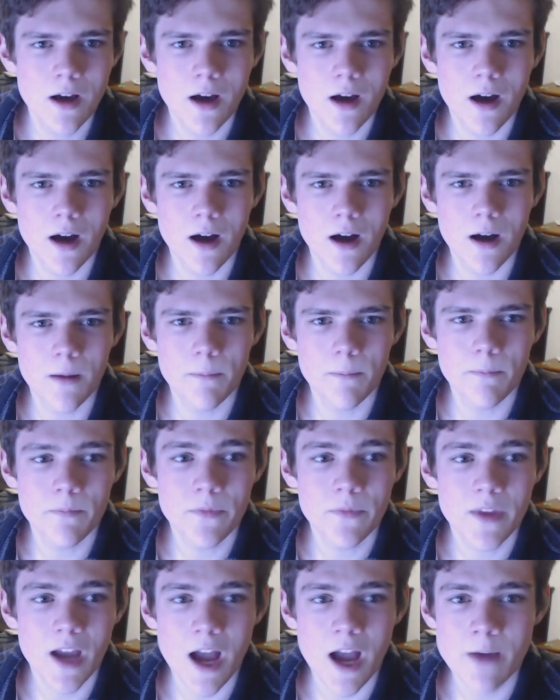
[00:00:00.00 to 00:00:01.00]
Um,
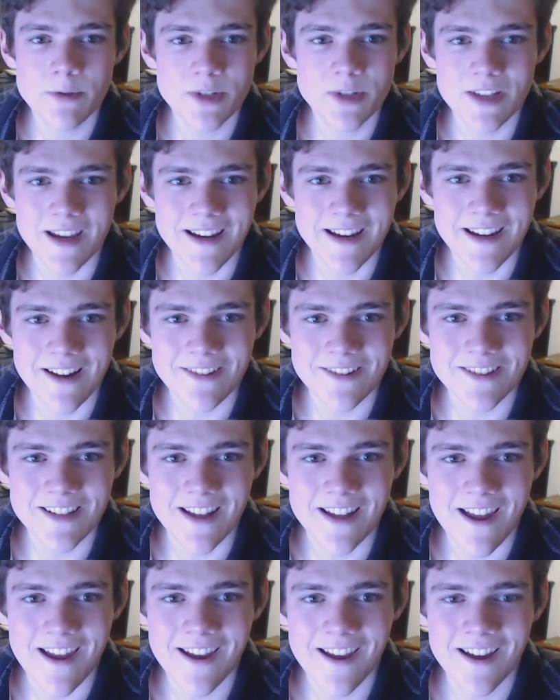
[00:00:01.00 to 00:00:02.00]
I'm just hanging out
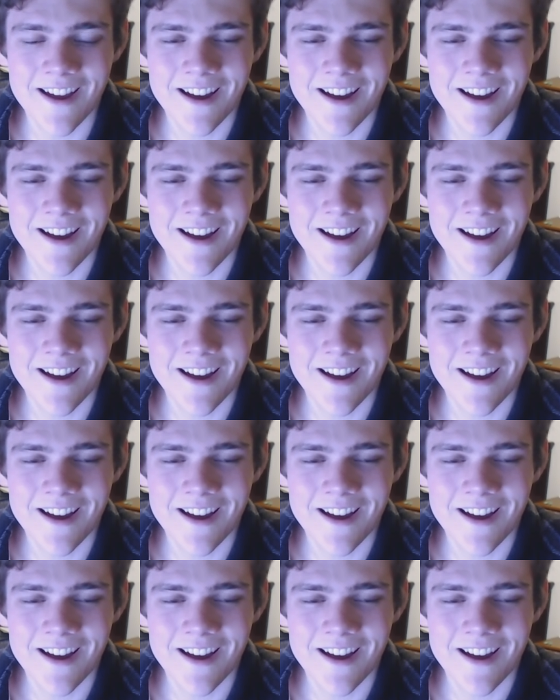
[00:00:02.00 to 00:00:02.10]
today.